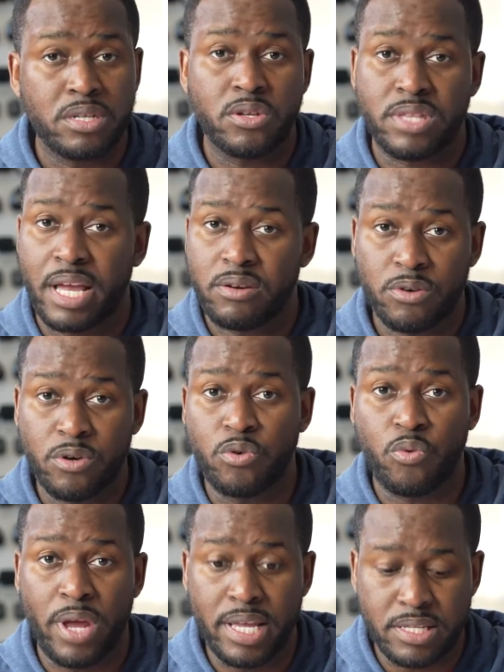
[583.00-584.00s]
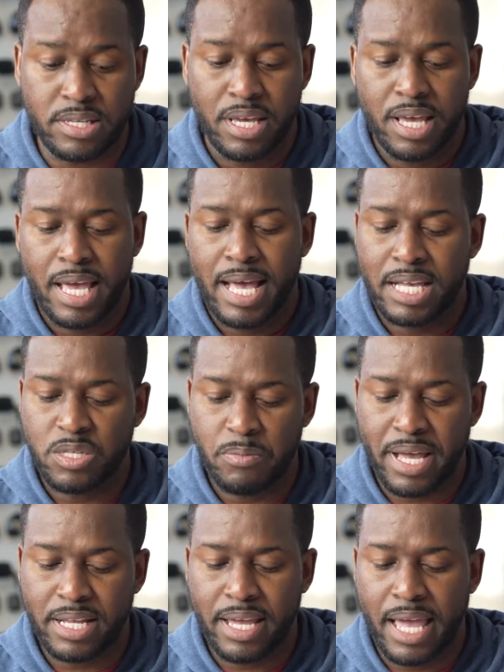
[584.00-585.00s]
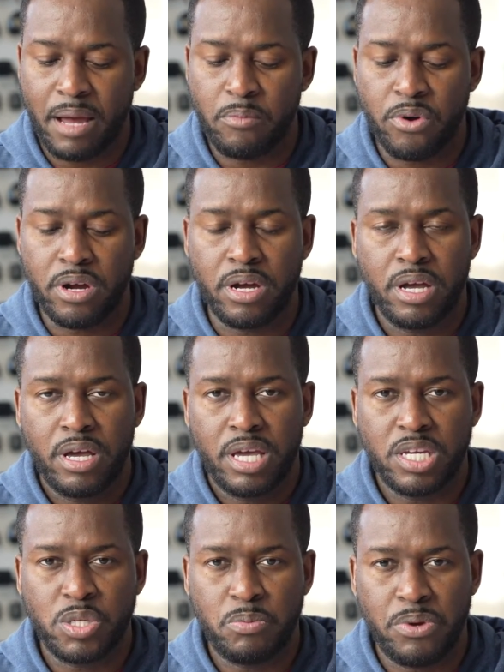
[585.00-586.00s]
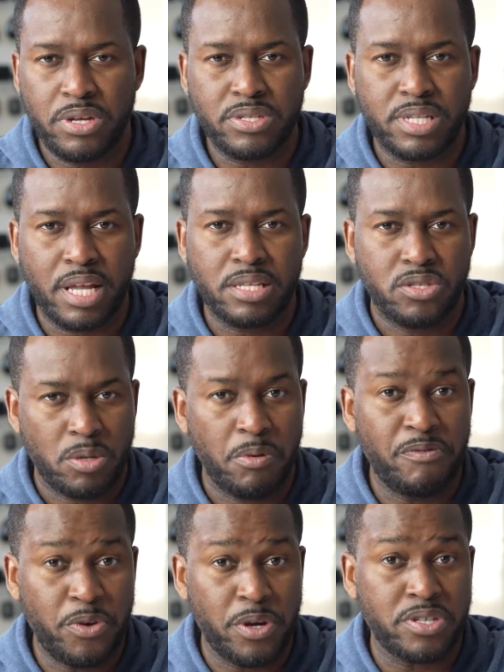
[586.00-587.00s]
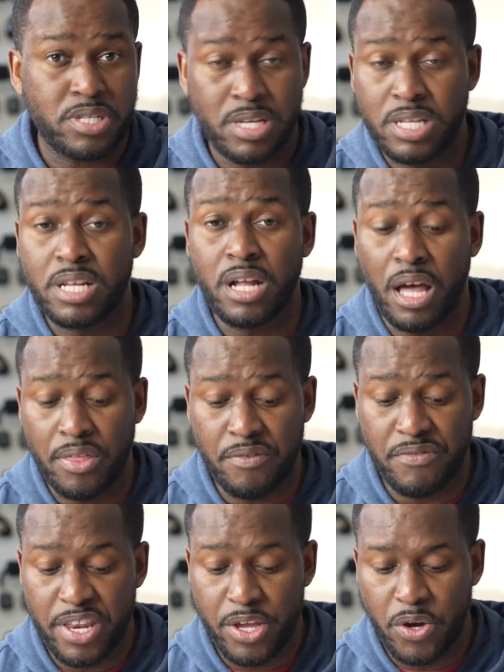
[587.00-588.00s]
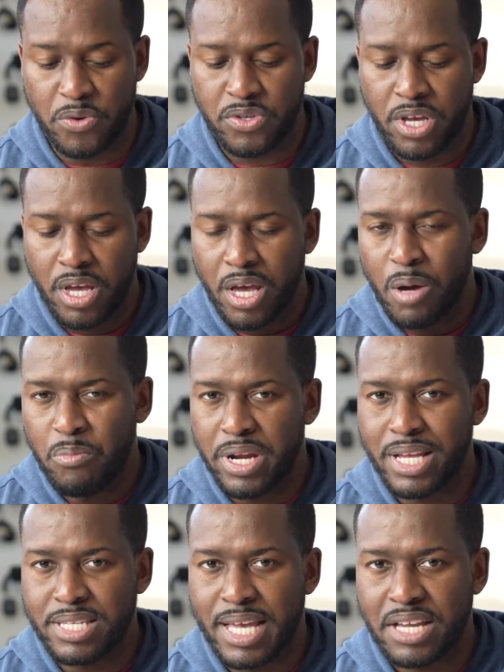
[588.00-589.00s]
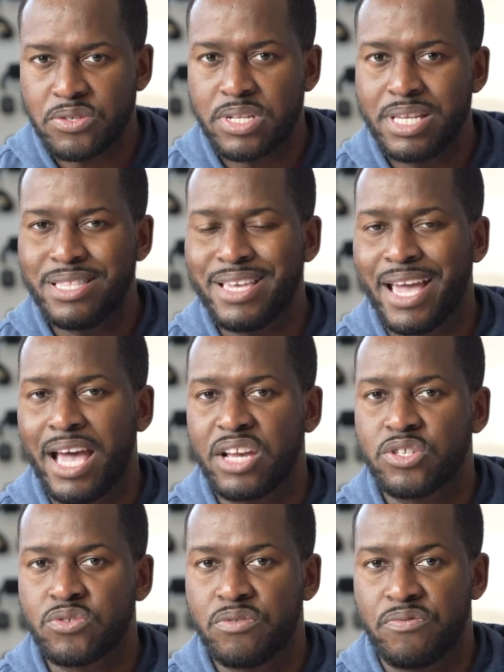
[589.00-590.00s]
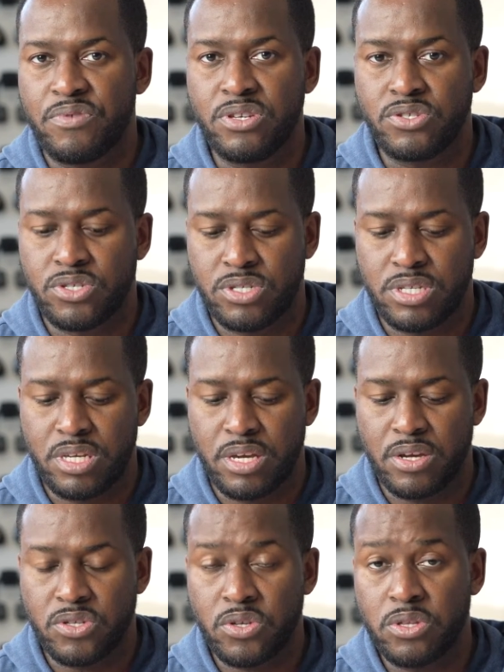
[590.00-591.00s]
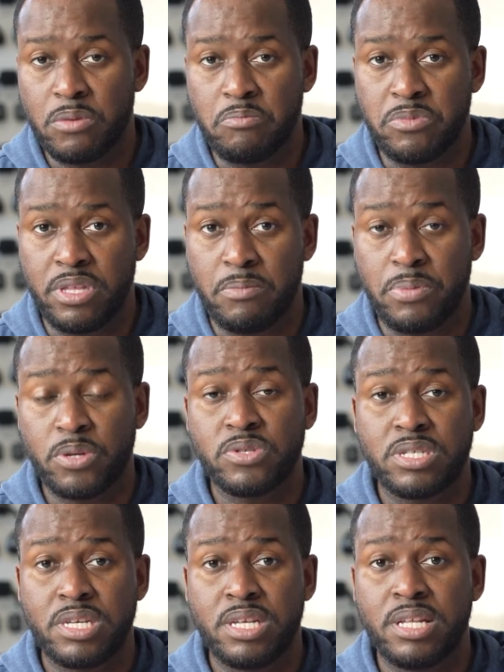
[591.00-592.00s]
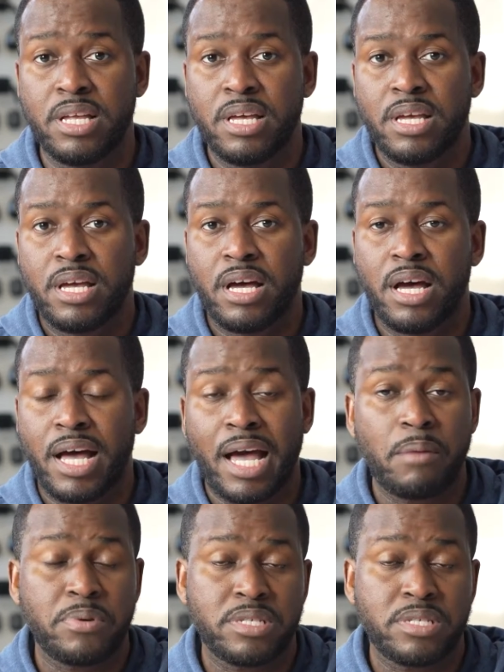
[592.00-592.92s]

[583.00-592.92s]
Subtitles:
you know, that great Hasselblad camera experience that some of you are seeing in other videos, but it's actually the extra features here. So the built-in hyper